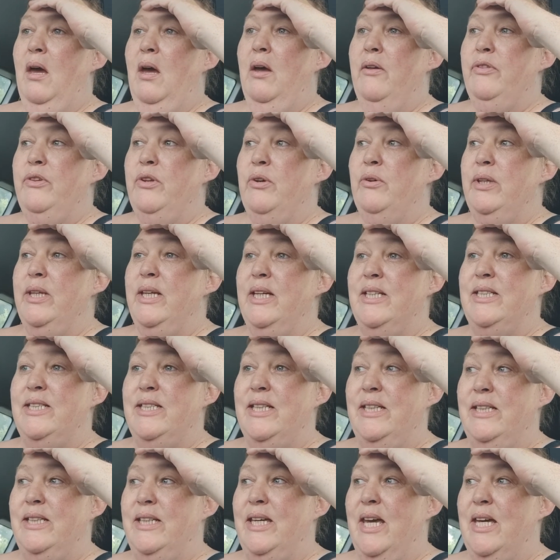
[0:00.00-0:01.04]
The only thing I
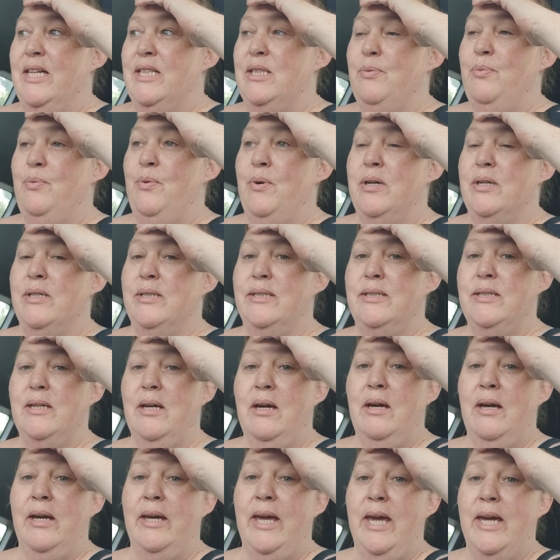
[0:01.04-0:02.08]
did get was
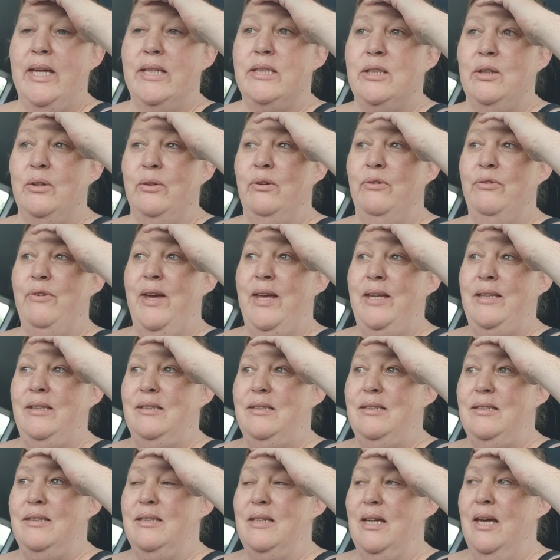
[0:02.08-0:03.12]
I had to go to
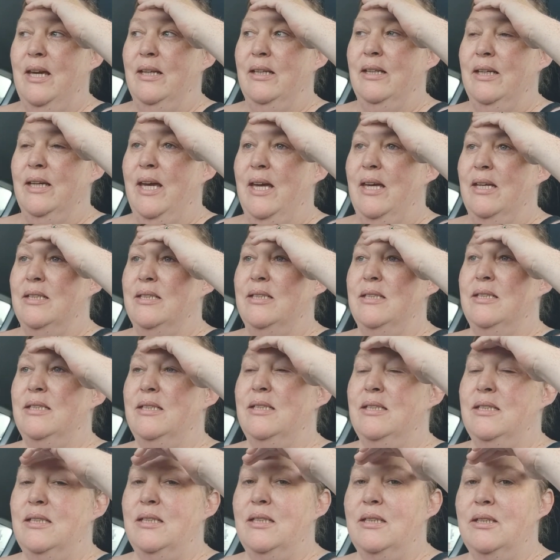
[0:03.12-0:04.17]
Vets and get
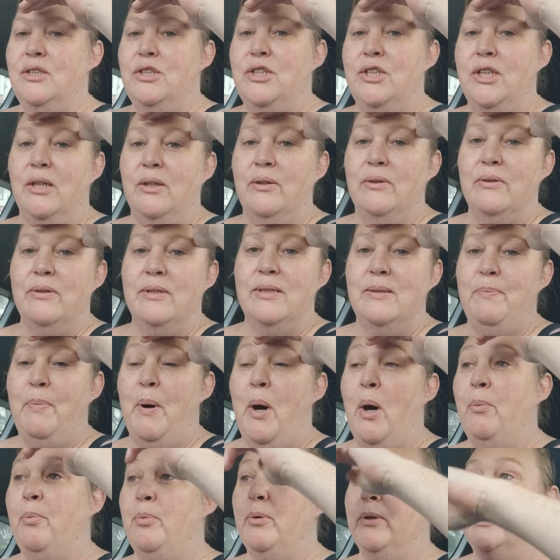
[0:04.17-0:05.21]
Chico's
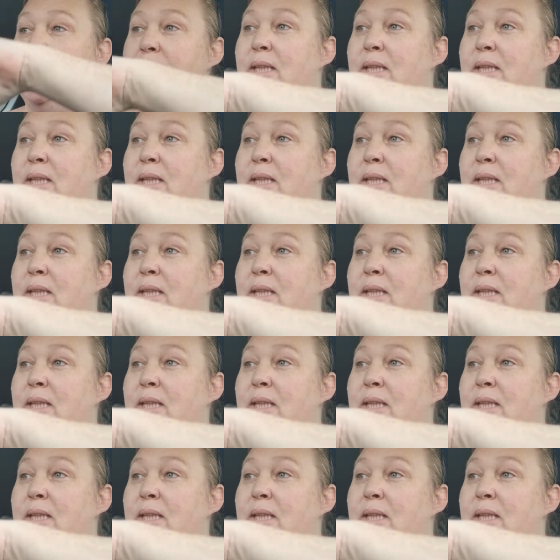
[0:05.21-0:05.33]
paw print